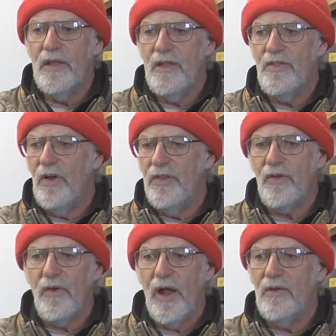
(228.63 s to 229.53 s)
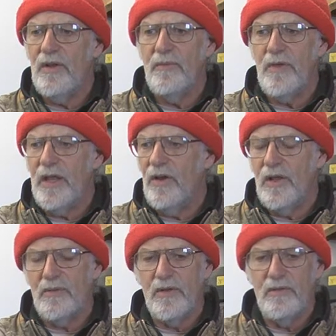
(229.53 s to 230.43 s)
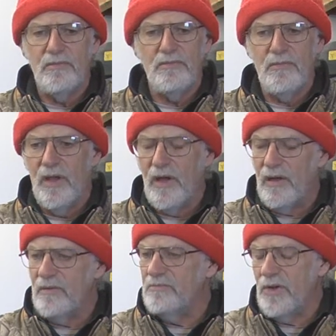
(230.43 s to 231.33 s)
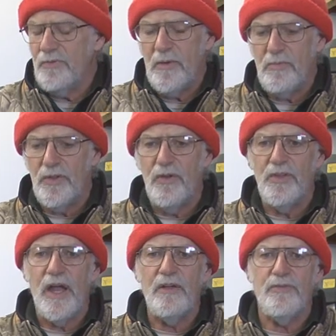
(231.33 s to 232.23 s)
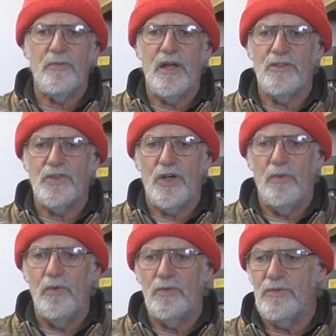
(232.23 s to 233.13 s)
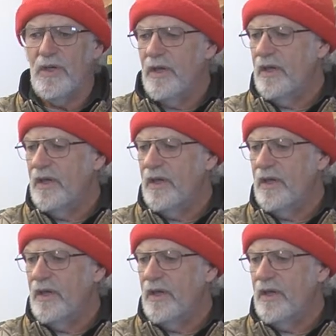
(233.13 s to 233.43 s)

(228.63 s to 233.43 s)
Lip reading: He's on the ground. He may not, most people don't die from gunshot wounds.